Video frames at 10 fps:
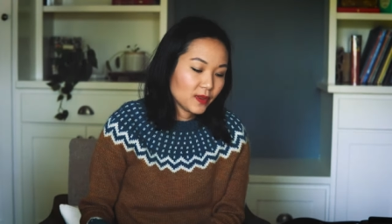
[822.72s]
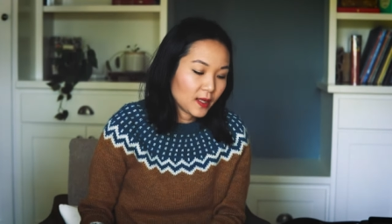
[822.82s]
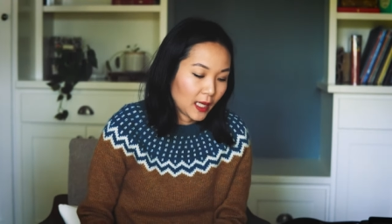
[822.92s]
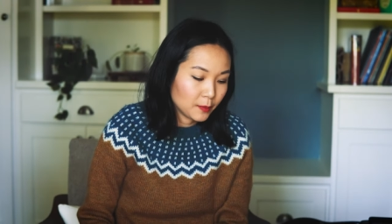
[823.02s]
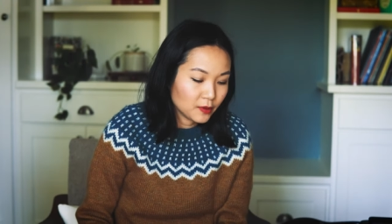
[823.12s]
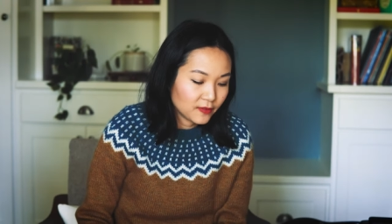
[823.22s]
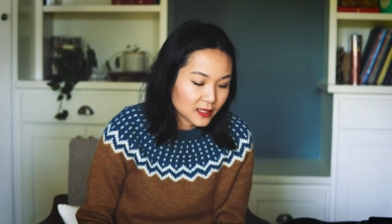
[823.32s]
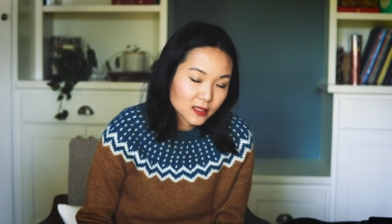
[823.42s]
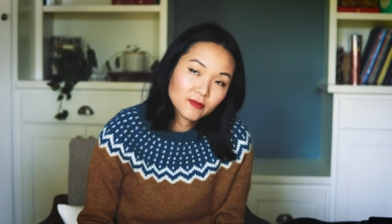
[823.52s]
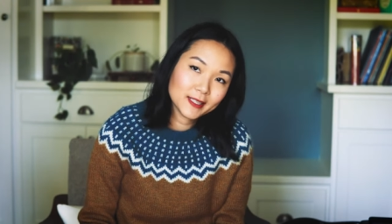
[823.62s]
the cable
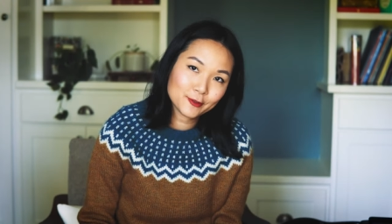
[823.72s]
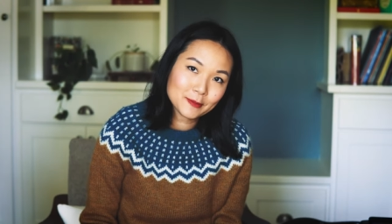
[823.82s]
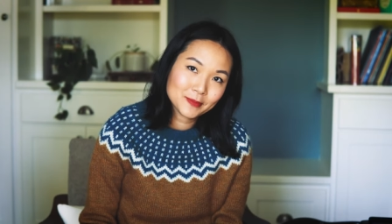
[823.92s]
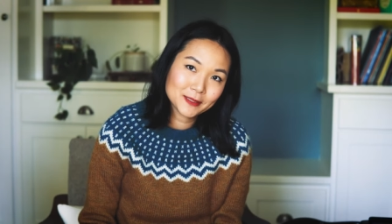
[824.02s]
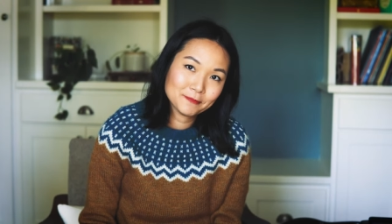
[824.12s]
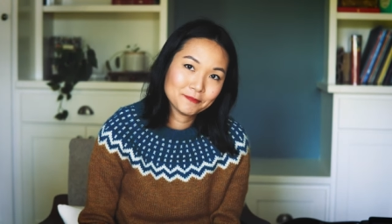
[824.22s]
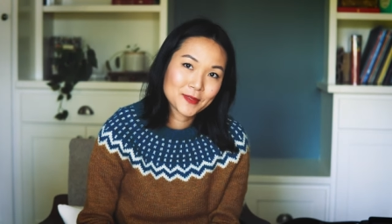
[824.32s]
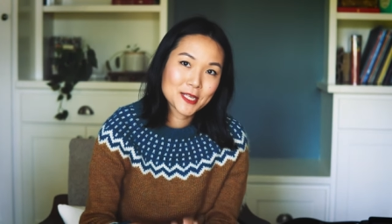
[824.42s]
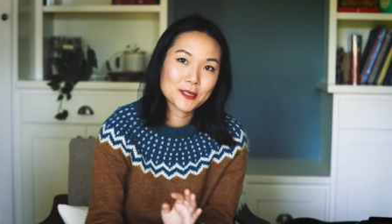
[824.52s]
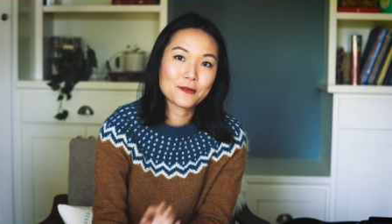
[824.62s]
vest of my dreams.
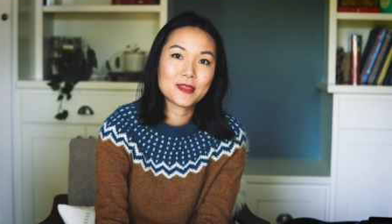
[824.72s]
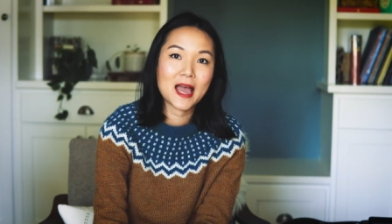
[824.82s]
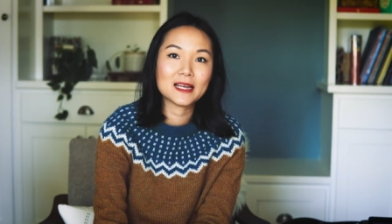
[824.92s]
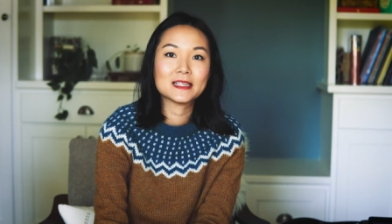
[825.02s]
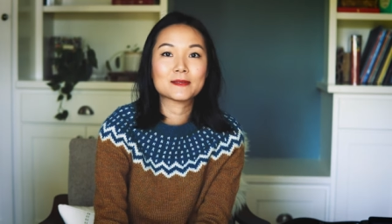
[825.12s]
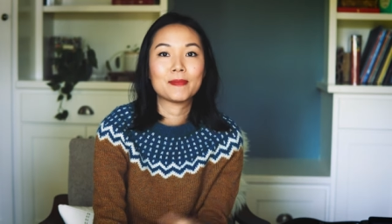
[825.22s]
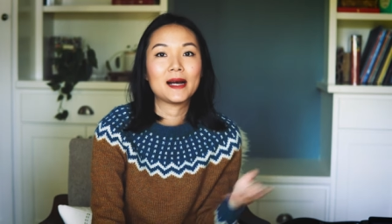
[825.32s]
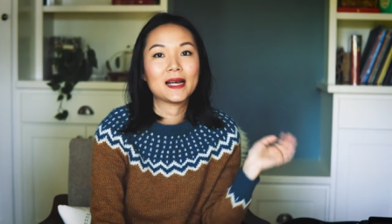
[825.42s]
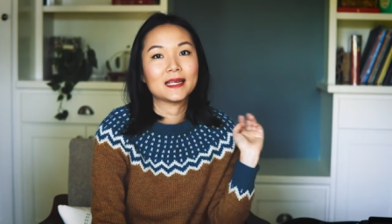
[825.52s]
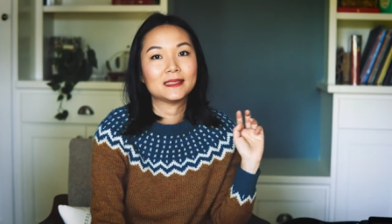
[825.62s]
So that is
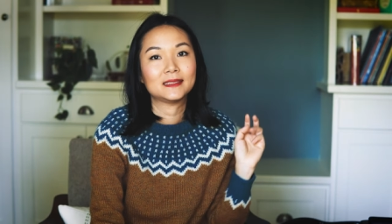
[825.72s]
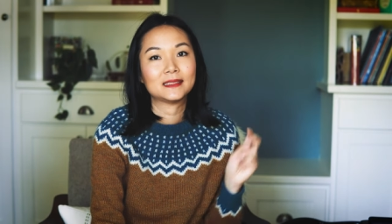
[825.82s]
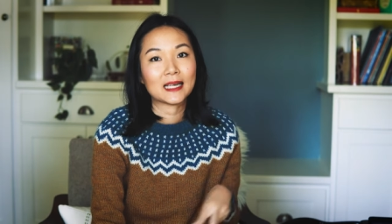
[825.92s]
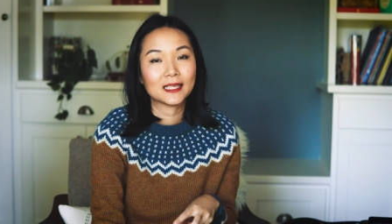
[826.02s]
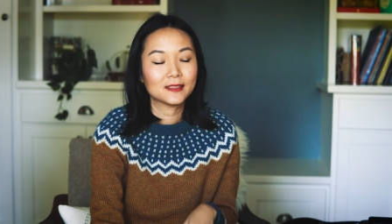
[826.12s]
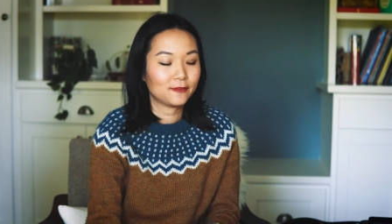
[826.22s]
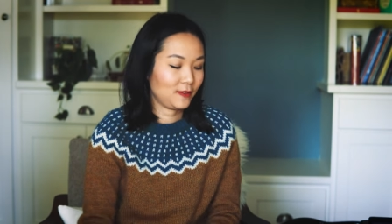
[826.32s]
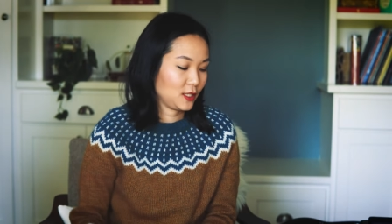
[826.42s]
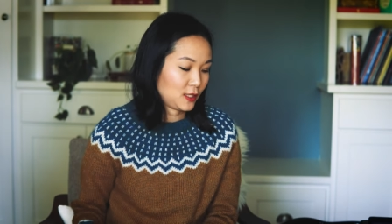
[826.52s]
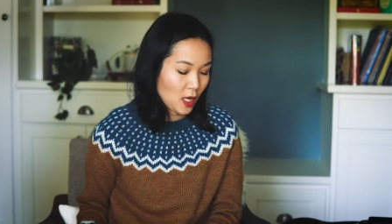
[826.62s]
my second
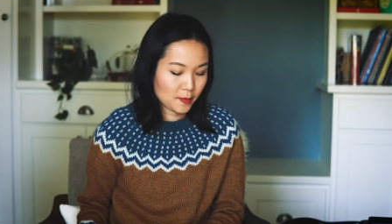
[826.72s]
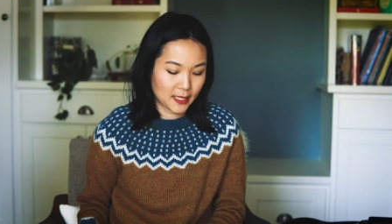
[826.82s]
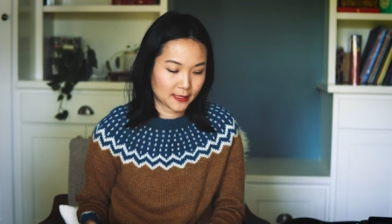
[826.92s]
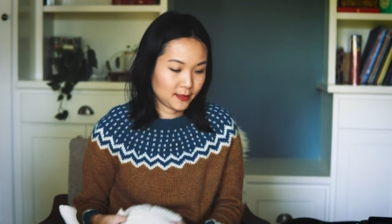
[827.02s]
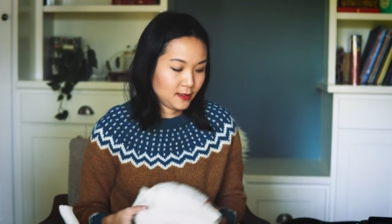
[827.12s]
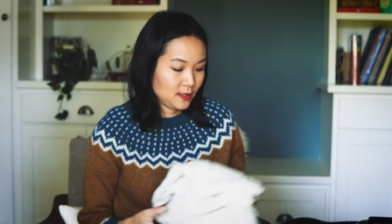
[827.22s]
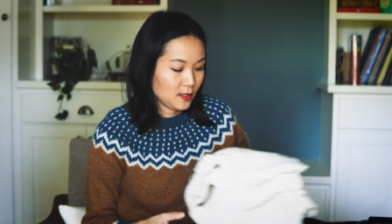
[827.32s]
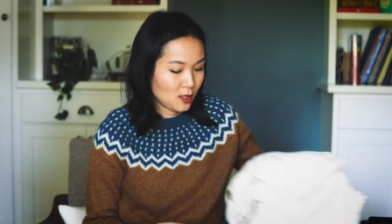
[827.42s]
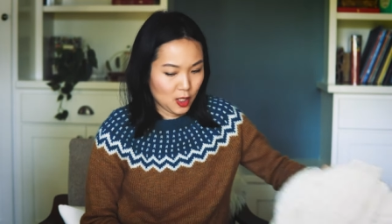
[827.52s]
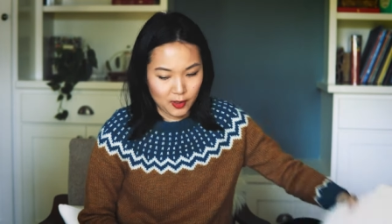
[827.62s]
finished object.
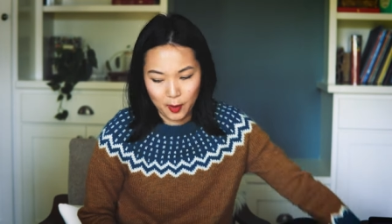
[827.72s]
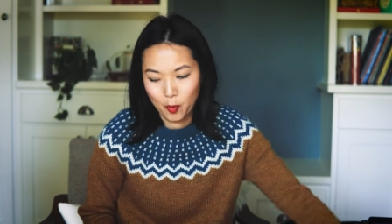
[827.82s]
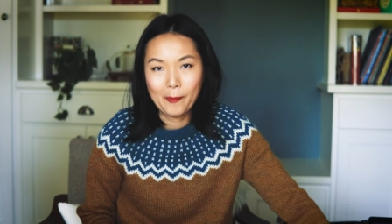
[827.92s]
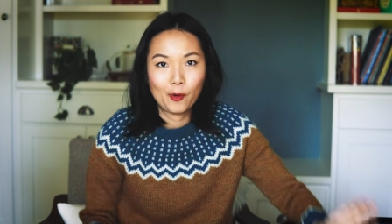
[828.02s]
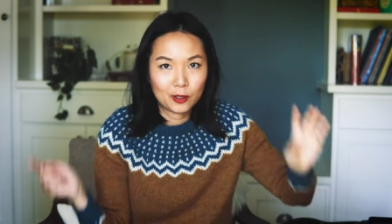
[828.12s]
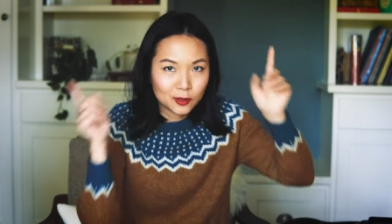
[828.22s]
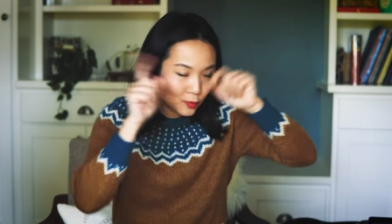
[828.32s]
All right, one more,